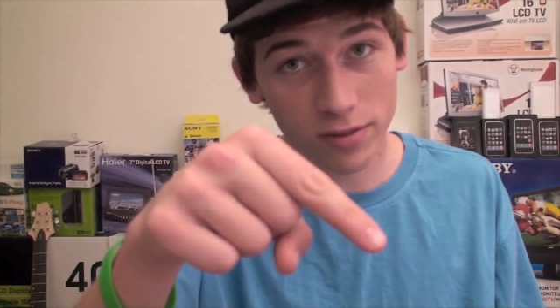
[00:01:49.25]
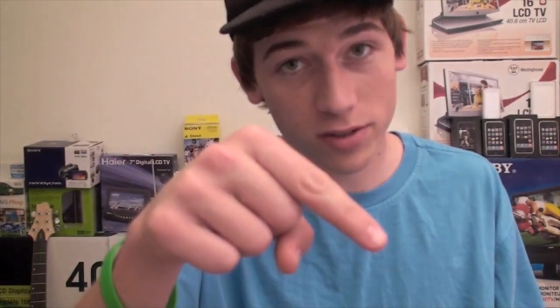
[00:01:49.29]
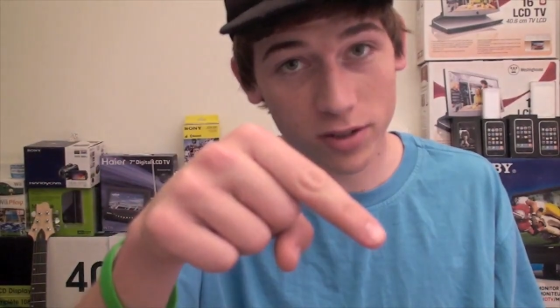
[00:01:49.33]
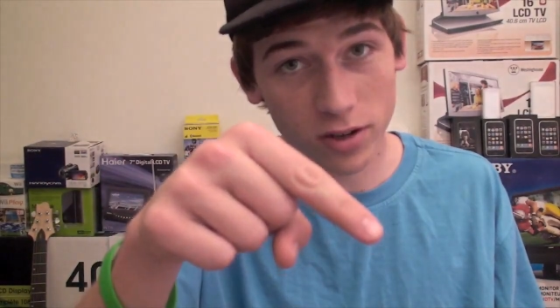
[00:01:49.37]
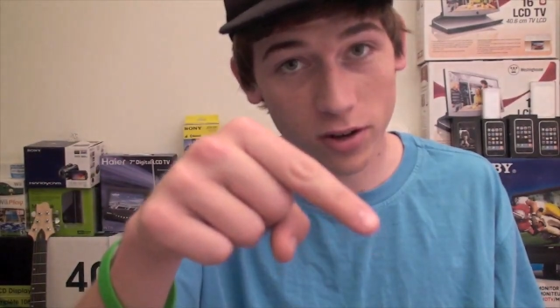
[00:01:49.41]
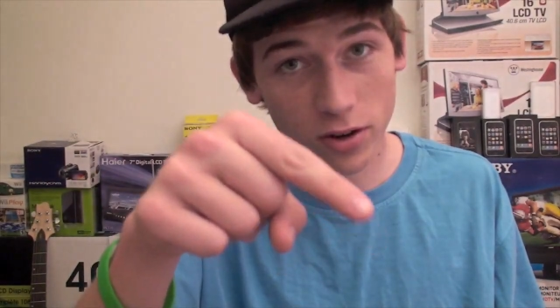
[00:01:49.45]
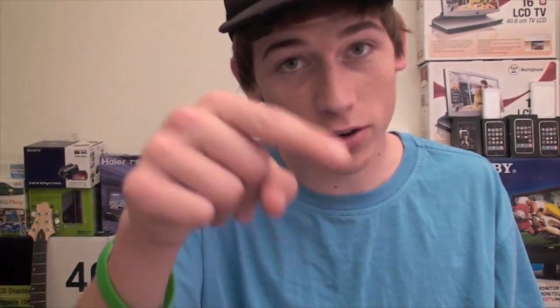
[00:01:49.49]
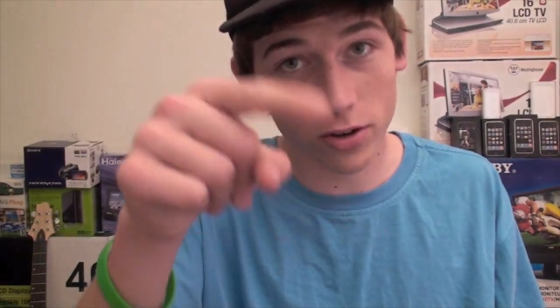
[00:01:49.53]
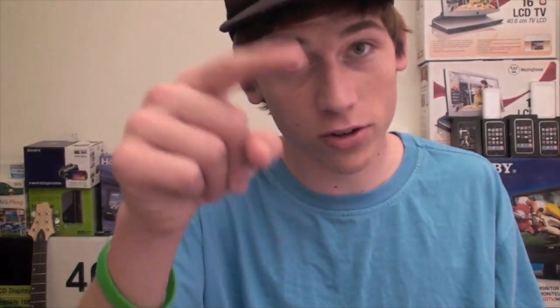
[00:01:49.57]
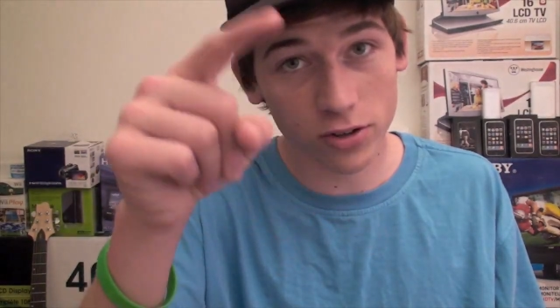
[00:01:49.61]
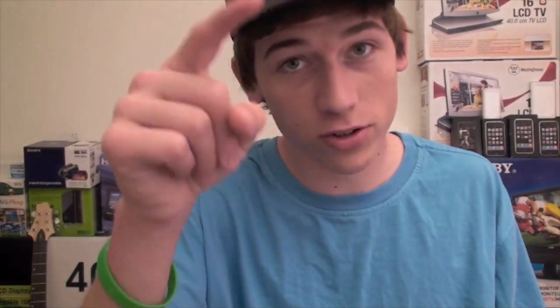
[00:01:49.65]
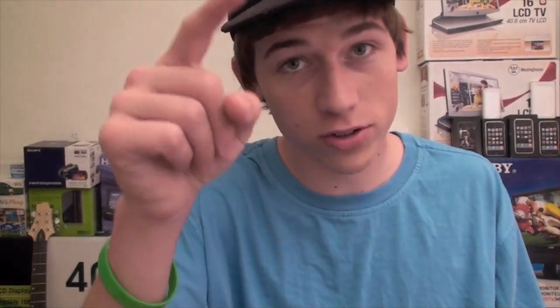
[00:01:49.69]

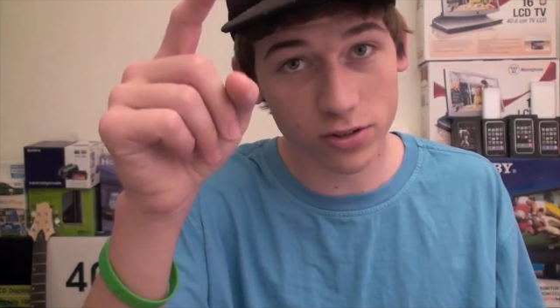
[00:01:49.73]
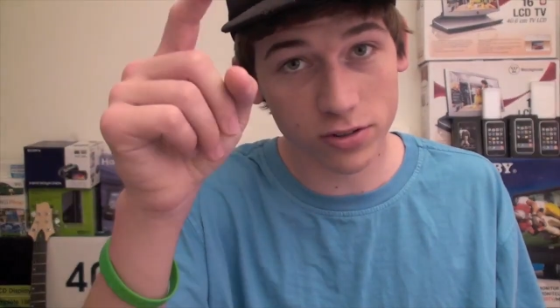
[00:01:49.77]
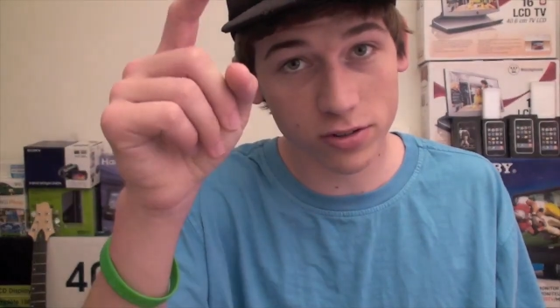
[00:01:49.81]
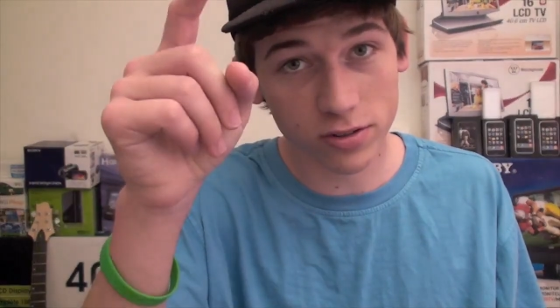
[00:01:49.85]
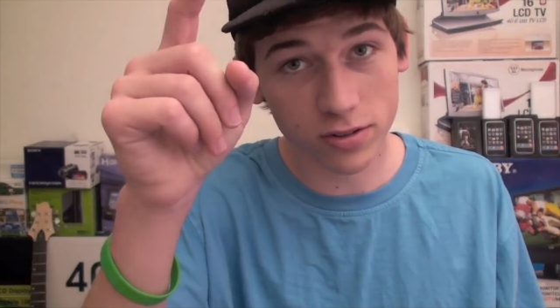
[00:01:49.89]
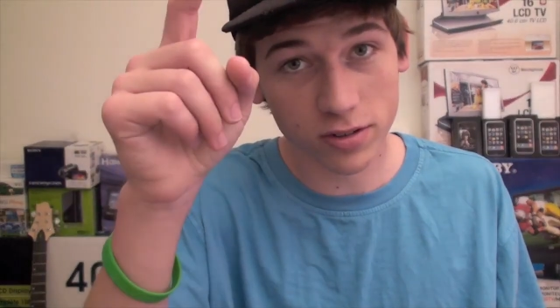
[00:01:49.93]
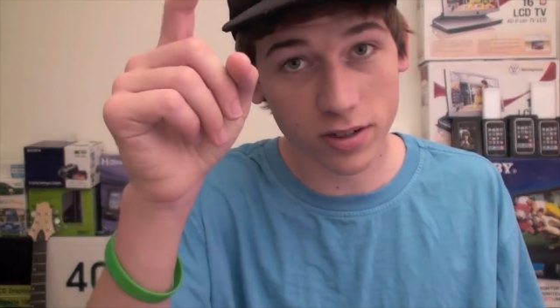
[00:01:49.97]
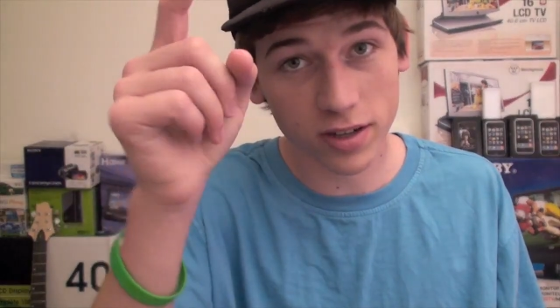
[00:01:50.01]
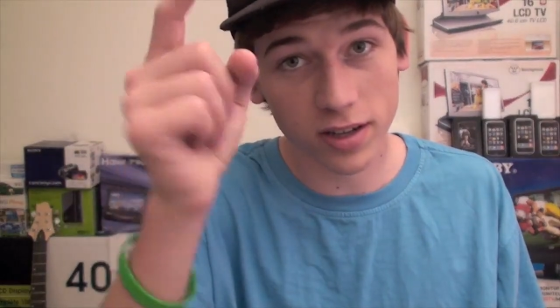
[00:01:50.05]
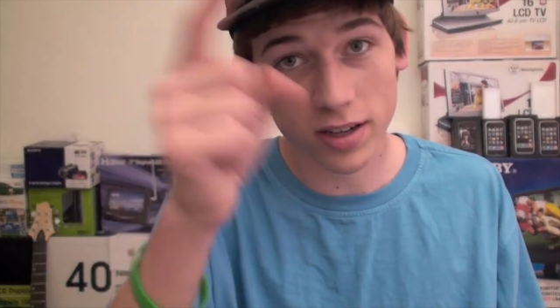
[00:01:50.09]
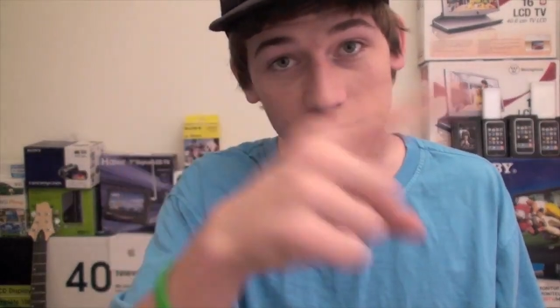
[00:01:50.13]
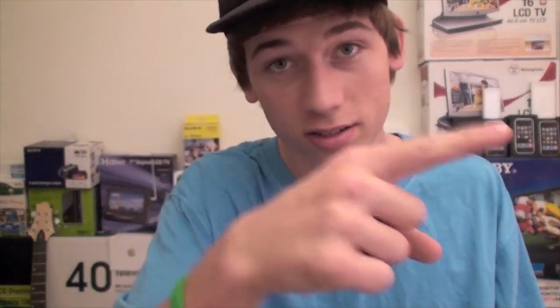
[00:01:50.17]
stars
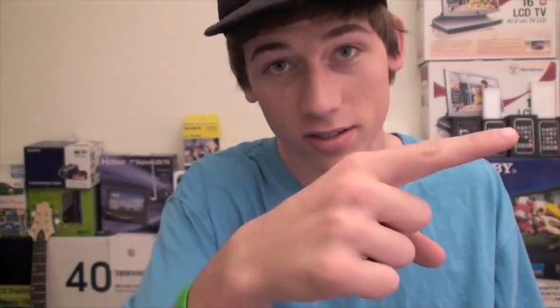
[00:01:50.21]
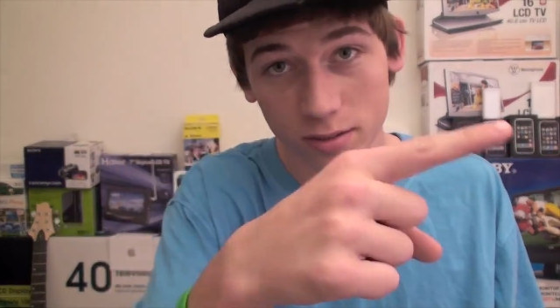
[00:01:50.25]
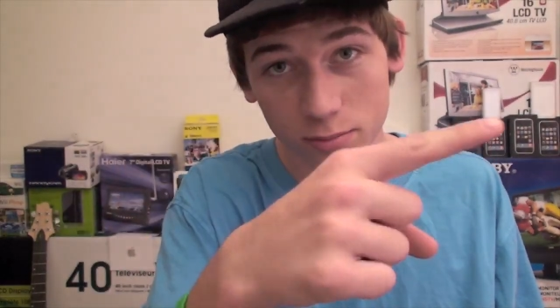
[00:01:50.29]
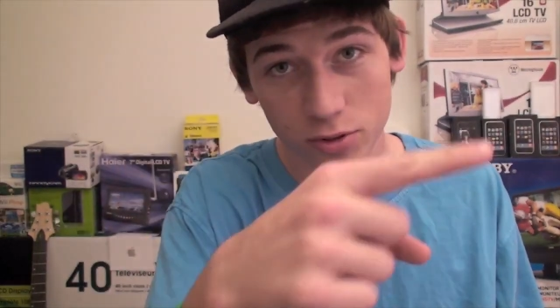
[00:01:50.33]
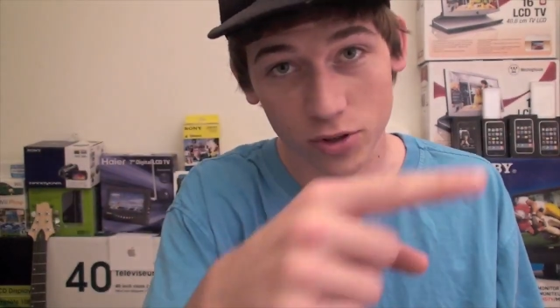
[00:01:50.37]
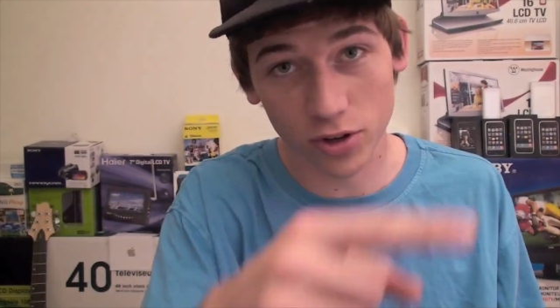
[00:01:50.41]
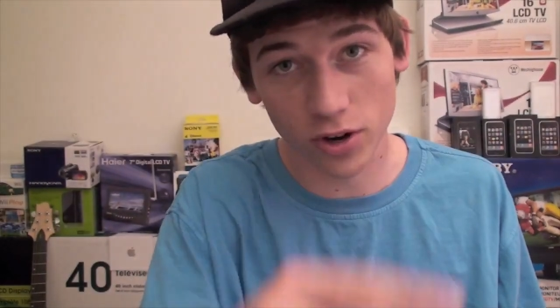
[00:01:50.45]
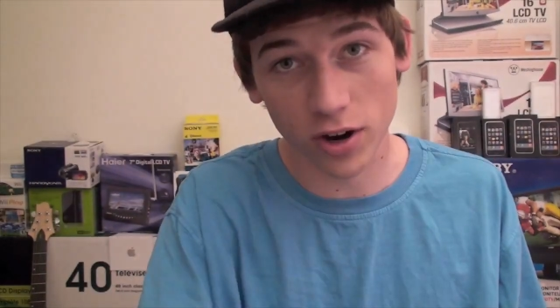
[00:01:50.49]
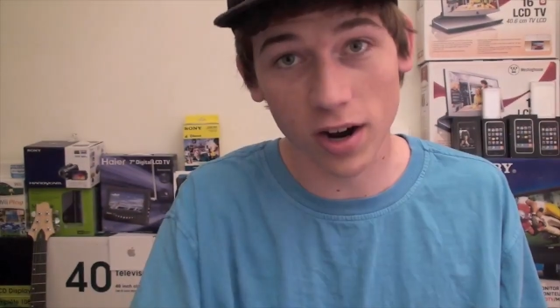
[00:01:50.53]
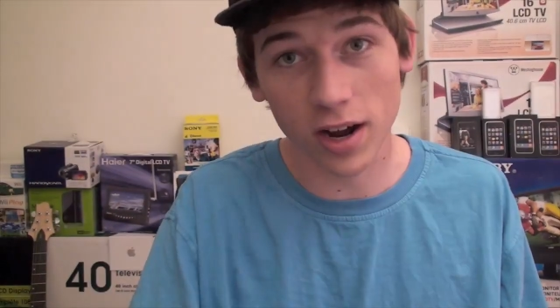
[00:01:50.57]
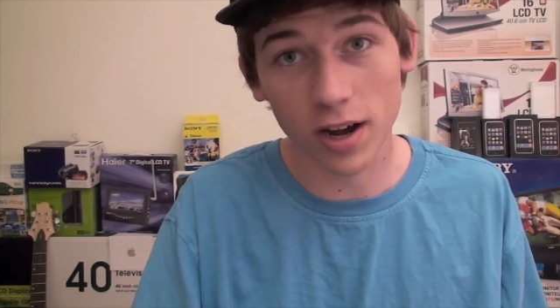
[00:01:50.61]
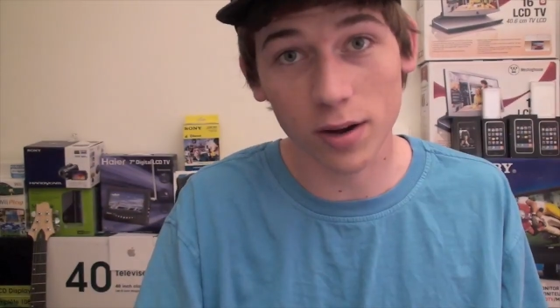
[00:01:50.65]
and
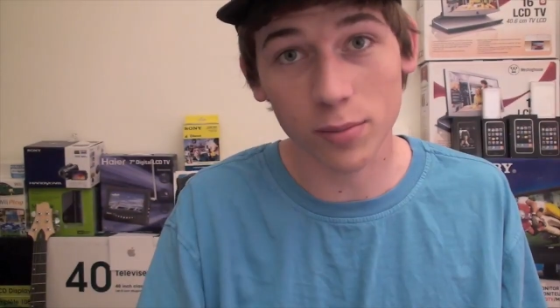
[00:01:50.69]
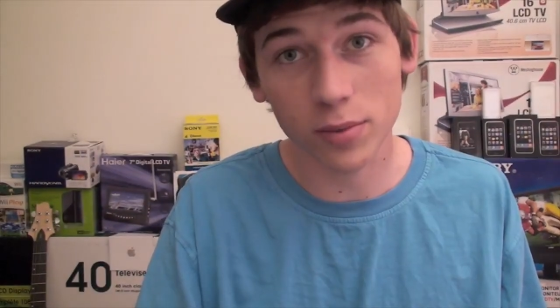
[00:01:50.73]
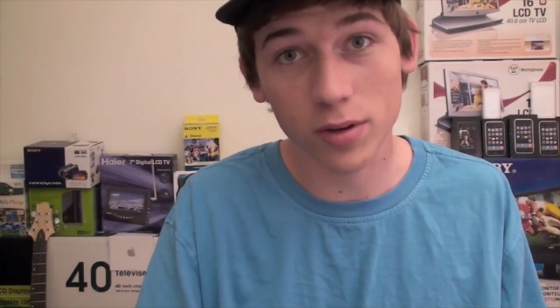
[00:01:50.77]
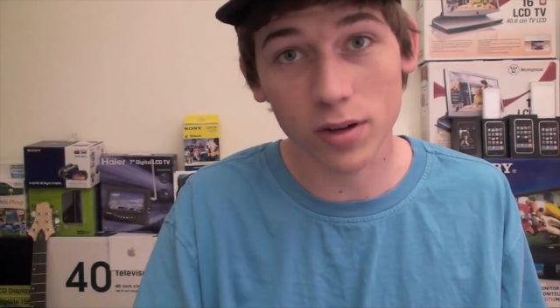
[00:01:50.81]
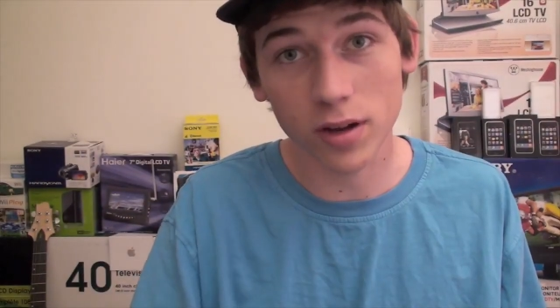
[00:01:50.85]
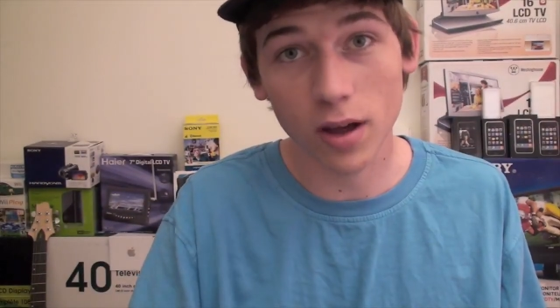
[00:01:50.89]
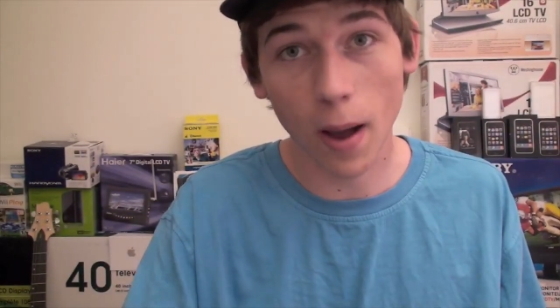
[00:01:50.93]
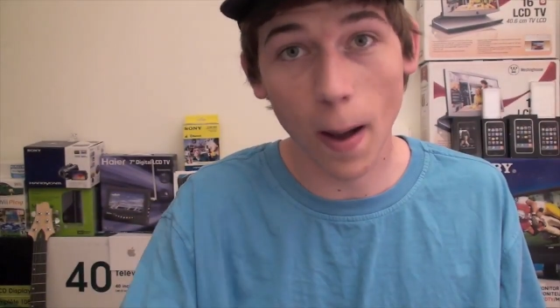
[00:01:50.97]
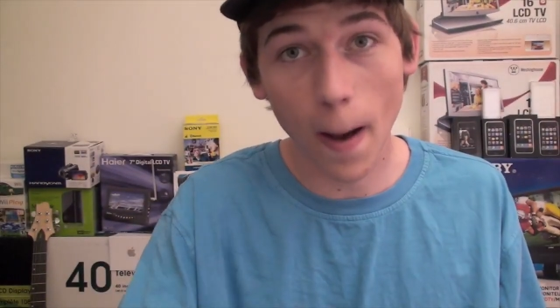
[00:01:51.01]
subscribe.